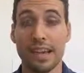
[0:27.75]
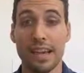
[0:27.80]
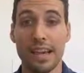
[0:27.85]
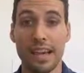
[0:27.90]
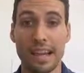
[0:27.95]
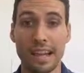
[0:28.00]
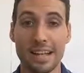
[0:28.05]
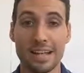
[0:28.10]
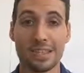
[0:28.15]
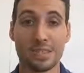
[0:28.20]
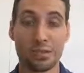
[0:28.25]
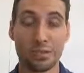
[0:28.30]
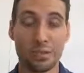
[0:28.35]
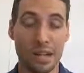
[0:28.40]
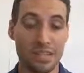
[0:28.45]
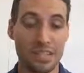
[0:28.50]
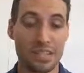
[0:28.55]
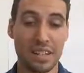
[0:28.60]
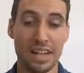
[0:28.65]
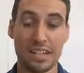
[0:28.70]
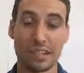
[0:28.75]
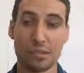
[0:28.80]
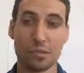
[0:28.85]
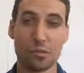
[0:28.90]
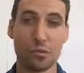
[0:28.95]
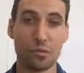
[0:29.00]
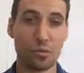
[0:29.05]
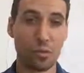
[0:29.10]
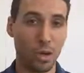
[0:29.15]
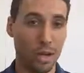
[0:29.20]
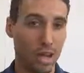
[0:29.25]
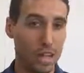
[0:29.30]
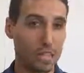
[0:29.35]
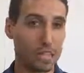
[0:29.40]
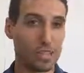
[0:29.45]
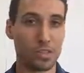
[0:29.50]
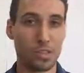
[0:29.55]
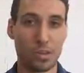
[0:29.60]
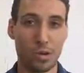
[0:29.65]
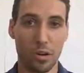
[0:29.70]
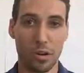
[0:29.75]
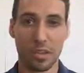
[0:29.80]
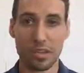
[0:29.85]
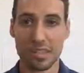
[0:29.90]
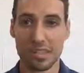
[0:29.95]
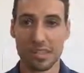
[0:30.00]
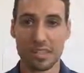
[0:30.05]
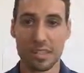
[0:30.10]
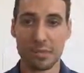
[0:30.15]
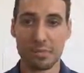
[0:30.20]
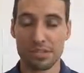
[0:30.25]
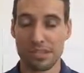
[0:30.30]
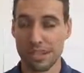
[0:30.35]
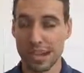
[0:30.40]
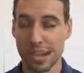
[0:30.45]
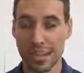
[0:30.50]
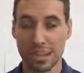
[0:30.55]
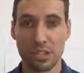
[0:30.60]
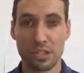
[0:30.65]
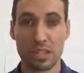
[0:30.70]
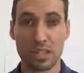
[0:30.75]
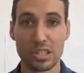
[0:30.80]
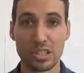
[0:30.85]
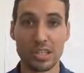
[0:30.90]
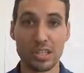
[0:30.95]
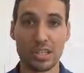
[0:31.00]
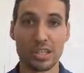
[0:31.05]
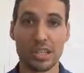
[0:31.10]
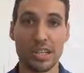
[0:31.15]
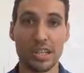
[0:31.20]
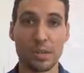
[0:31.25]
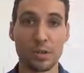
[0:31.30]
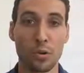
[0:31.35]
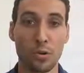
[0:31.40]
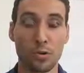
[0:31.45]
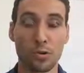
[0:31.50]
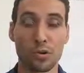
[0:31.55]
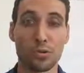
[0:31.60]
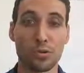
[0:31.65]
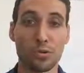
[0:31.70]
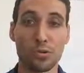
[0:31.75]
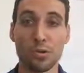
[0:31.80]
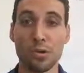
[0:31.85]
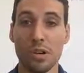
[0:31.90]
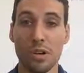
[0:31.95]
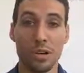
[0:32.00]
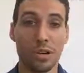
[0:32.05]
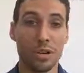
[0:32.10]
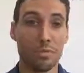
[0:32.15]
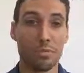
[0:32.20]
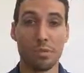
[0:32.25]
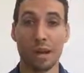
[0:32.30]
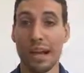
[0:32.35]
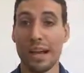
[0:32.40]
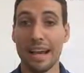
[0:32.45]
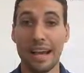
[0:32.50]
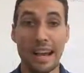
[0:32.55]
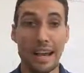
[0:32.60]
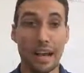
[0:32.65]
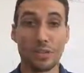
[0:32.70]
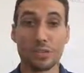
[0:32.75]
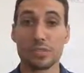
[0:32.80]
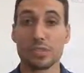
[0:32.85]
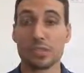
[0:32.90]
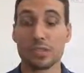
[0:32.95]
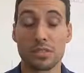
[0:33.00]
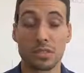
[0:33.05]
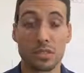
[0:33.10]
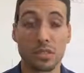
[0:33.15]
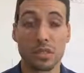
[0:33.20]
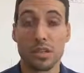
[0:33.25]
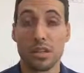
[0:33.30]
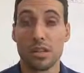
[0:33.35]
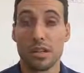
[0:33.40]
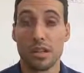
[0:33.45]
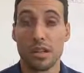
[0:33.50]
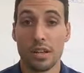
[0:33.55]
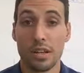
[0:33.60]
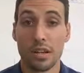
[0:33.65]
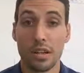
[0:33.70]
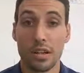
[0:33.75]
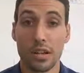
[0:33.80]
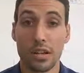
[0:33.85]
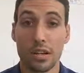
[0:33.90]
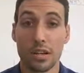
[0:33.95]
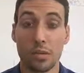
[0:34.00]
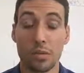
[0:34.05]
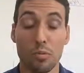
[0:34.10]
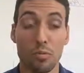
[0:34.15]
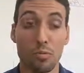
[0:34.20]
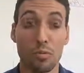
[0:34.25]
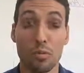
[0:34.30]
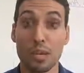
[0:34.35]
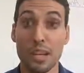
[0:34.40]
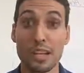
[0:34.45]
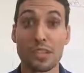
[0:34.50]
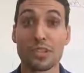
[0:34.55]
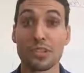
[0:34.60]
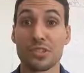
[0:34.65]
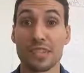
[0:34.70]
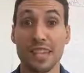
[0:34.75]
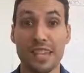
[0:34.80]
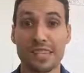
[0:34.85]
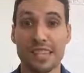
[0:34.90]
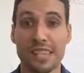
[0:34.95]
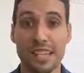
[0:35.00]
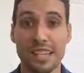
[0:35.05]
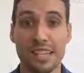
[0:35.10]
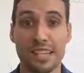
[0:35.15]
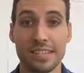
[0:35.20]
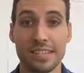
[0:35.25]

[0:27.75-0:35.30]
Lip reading: And so when I was in high school, I took all the steps that I could in order to buy a house when I turned 18.